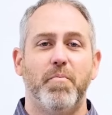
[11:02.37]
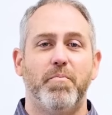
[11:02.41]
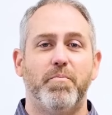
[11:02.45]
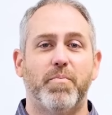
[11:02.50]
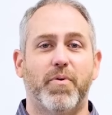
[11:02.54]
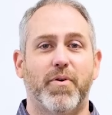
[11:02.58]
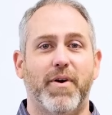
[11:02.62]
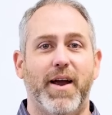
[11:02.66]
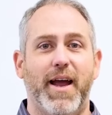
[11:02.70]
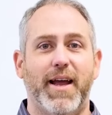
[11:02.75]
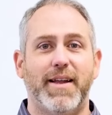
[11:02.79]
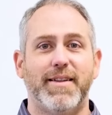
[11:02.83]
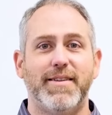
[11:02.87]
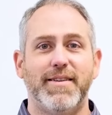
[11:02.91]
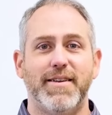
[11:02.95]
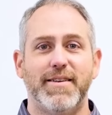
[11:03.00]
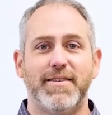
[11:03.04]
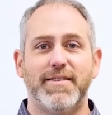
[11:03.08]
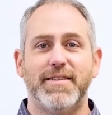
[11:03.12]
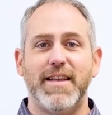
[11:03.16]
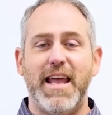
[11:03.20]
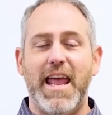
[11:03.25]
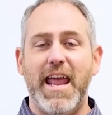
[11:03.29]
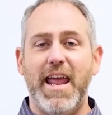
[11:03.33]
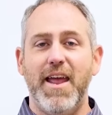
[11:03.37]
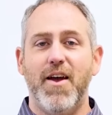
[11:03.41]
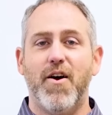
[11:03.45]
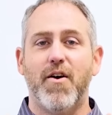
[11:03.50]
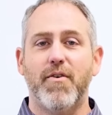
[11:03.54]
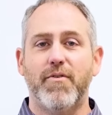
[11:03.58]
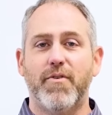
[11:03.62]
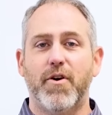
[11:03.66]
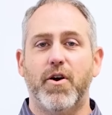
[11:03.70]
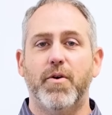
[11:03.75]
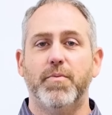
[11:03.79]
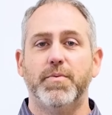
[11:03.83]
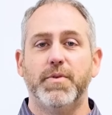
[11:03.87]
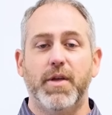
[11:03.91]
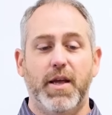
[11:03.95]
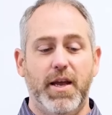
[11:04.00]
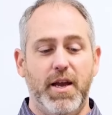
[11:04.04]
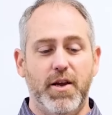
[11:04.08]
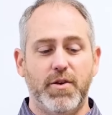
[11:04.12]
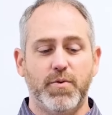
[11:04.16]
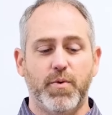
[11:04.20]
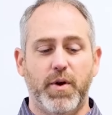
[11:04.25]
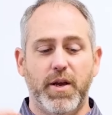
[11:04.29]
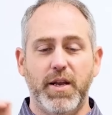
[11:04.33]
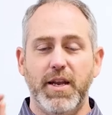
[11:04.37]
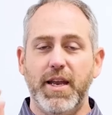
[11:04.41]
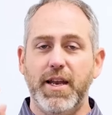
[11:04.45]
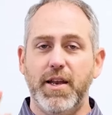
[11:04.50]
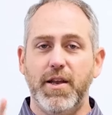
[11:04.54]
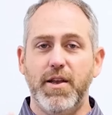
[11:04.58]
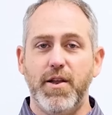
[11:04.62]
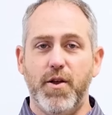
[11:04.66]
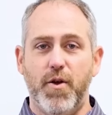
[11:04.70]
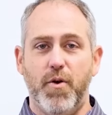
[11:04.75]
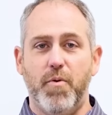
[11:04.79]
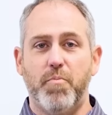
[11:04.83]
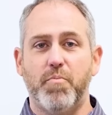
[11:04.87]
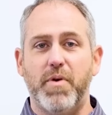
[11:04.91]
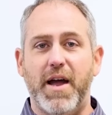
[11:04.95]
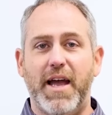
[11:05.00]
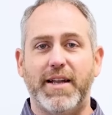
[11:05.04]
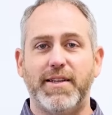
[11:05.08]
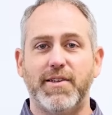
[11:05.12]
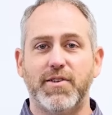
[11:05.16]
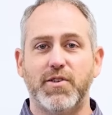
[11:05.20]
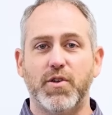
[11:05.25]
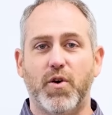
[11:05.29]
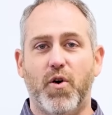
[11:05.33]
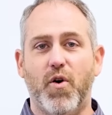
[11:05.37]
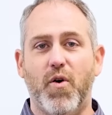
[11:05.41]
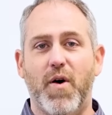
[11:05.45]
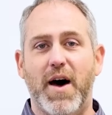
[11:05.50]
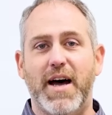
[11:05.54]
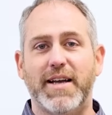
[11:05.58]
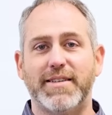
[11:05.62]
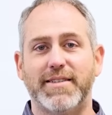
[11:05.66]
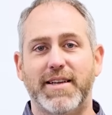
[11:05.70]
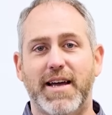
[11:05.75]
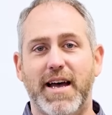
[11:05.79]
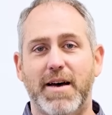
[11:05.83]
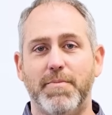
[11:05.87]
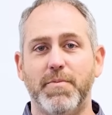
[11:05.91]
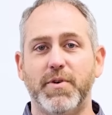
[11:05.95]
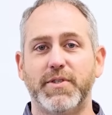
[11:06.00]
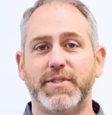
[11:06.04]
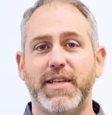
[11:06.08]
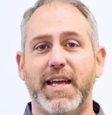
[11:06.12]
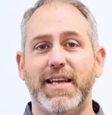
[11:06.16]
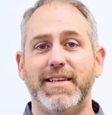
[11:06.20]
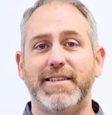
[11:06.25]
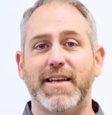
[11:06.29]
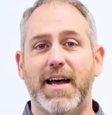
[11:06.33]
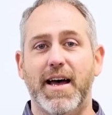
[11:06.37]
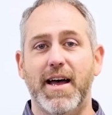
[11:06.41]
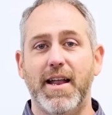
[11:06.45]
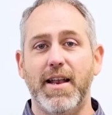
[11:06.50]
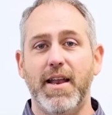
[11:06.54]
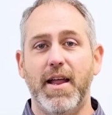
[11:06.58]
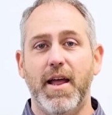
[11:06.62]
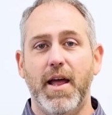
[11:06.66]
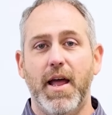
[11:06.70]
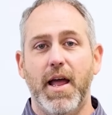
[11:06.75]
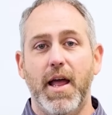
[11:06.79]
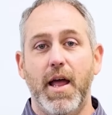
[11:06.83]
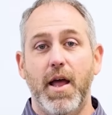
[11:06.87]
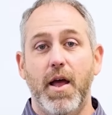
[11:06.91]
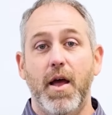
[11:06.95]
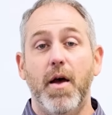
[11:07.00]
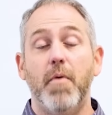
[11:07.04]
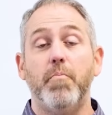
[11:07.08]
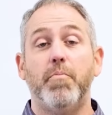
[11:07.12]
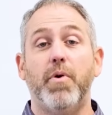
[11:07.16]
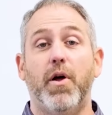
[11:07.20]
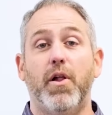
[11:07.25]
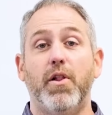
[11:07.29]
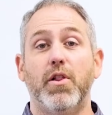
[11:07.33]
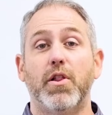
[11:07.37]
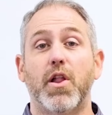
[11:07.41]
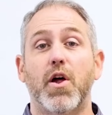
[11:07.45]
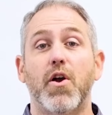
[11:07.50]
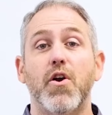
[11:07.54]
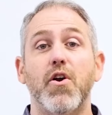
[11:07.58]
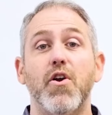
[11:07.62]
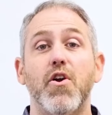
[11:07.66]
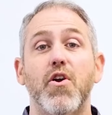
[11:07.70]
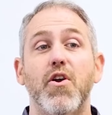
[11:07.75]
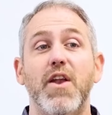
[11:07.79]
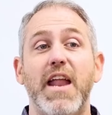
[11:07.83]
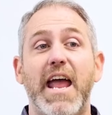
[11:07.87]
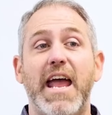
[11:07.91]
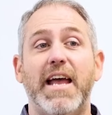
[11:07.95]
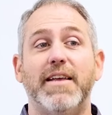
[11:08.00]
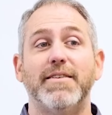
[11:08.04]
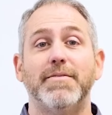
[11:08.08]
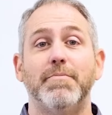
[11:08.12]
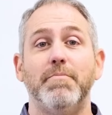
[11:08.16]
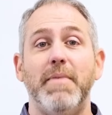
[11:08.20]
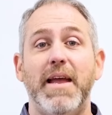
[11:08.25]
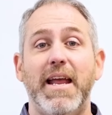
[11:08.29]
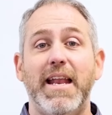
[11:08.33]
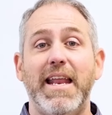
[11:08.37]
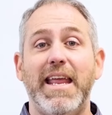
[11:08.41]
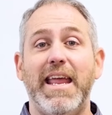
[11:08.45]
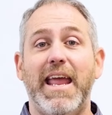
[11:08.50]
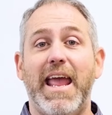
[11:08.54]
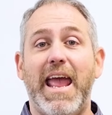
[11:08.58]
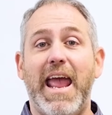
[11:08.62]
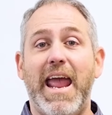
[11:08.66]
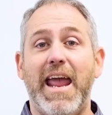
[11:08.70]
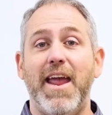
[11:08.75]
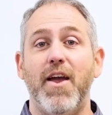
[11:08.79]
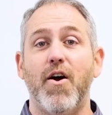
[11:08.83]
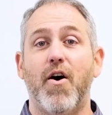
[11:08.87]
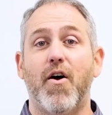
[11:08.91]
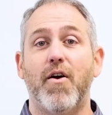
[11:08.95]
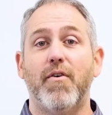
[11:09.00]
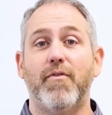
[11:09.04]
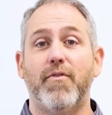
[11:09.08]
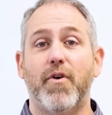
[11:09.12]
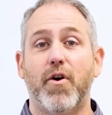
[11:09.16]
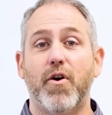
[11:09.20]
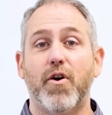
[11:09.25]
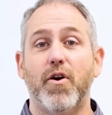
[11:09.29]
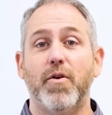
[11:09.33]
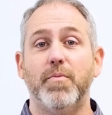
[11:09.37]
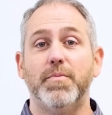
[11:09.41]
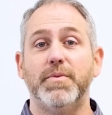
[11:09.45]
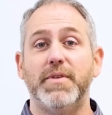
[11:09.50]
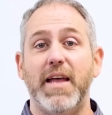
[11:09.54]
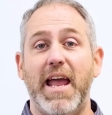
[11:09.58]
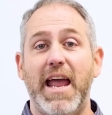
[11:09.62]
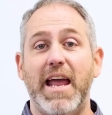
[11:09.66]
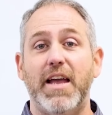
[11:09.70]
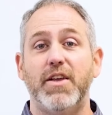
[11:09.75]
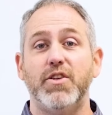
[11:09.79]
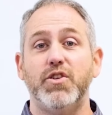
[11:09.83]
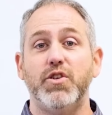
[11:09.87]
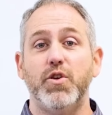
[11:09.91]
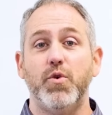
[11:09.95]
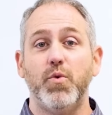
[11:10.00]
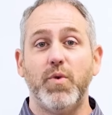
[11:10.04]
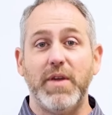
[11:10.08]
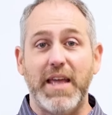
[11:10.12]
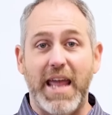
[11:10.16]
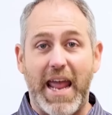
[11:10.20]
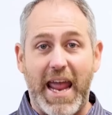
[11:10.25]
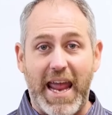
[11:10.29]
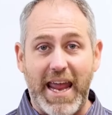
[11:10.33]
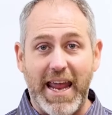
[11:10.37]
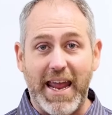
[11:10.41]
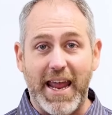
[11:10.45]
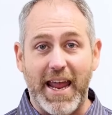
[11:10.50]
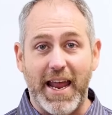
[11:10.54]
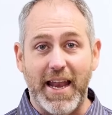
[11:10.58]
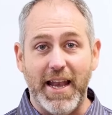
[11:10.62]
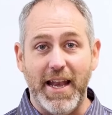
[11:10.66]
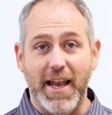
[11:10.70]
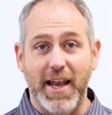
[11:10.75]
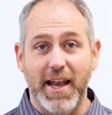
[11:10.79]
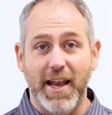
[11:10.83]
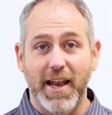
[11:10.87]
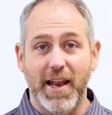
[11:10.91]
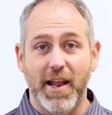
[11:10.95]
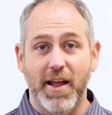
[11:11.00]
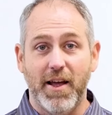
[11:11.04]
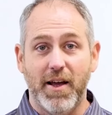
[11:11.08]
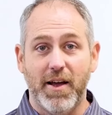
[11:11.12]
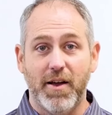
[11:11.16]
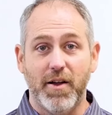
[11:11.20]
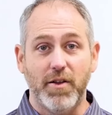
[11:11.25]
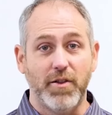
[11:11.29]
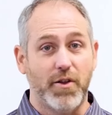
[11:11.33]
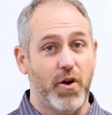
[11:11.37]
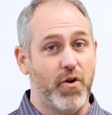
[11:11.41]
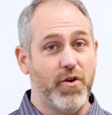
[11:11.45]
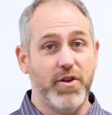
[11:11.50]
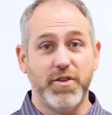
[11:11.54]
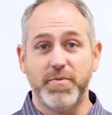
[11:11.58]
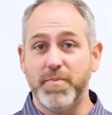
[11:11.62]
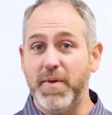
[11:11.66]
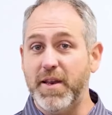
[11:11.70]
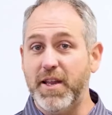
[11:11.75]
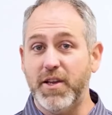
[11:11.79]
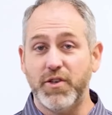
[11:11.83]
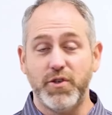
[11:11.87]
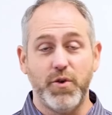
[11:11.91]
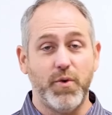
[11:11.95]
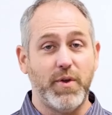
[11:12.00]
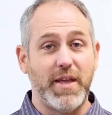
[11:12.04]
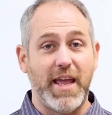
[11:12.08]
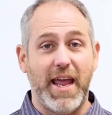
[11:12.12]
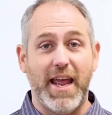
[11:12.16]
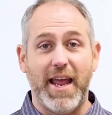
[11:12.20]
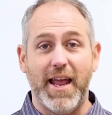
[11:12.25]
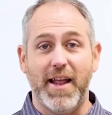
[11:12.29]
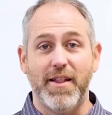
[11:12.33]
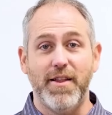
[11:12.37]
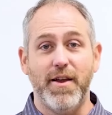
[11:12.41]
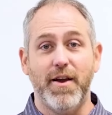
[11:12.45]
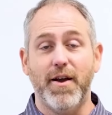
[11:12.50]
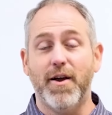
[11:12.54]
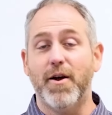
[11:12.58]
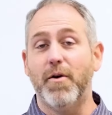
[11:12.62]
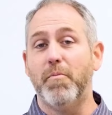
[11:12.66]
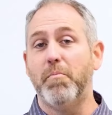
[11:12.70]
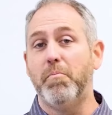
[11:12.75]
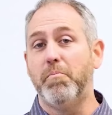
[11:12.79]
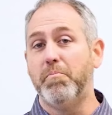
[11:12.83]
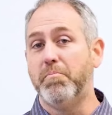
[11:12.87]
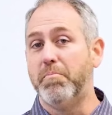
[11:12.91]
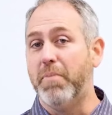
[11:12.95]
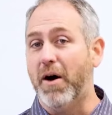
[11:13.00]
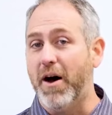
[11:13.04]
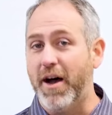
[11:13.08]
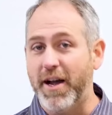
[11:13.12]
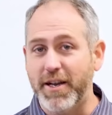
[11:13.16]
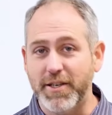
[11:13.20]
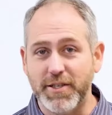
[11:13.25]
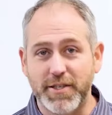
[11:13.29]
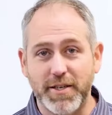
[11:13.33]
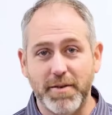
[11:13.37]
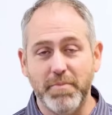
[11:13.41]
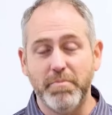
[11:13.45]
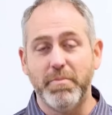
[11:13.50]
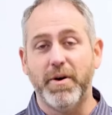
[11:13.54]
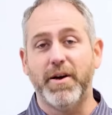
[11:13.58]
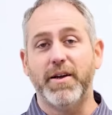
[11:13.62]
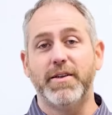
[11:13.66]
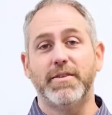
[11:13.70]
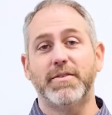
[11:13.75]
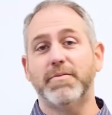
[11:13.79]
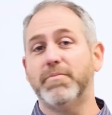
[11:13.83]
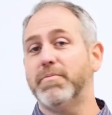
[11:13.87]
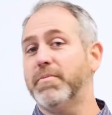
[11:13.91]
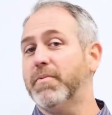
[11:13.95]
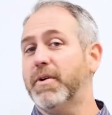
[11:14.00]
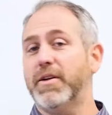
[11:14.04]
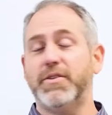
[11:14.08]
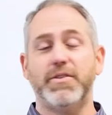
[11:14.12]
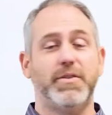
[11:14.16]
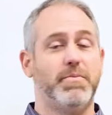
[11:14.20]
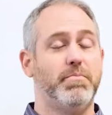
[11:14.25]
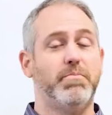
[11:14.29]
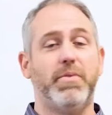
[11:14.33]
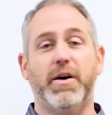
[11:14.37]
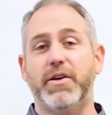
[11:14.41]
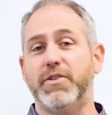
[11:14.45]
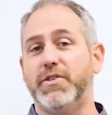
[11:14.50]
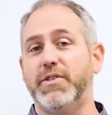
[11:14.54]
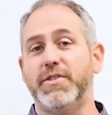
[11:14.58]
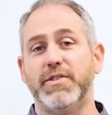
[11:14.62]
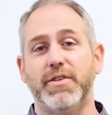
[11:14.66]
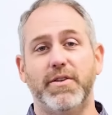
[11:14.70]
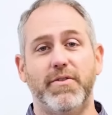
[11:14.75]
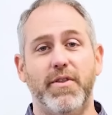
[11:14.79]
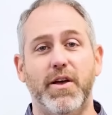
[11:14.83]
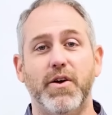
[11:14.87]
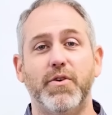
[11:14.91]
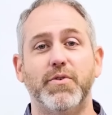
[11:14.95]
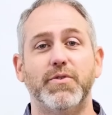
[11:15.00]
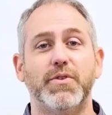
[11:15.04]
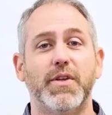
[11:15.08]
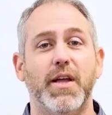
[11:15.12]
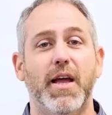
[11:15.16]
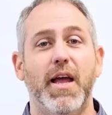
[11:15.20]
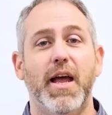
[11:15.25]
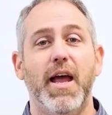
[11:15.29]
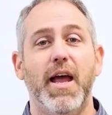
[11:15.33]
Practice AR verbs. Here's what you need to do. Practice o asamos an, but learn as many AR verbs as you can. Learn as many as you can. There are a bunch and bunches of those.